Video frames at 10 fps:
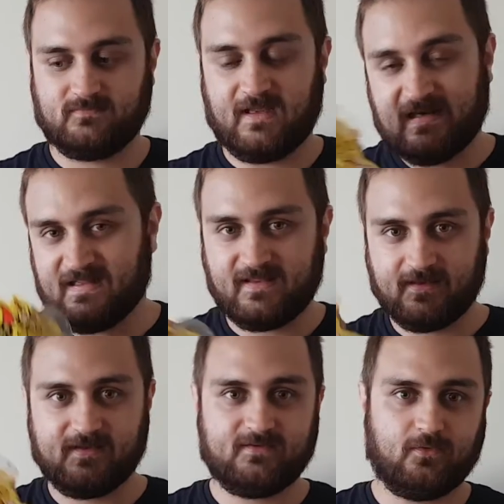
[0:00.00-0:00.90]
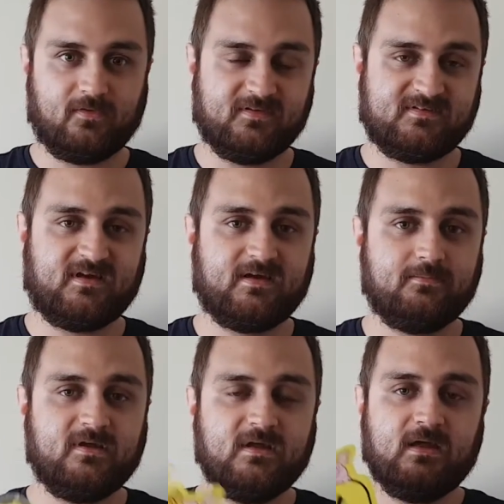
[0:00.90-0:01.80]
and licking it all the time,
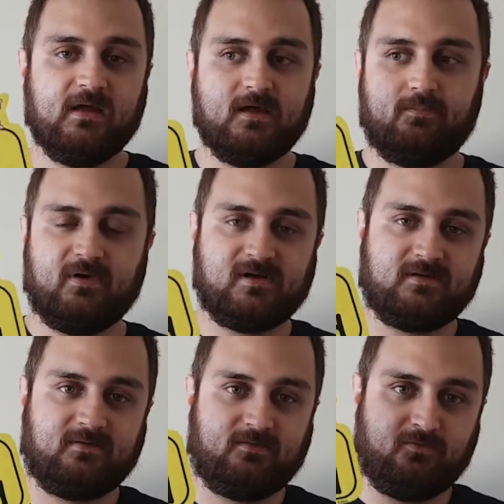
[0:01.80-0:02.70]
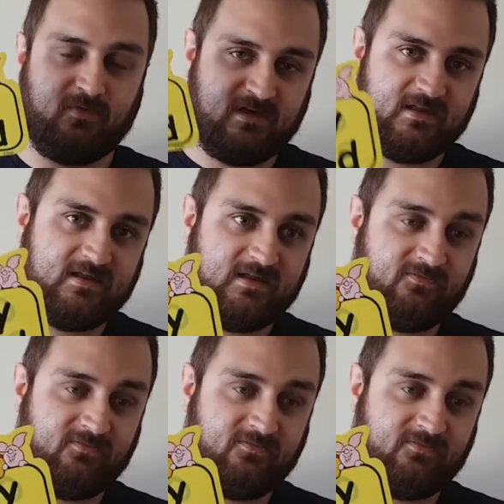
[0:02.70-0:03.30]
but really,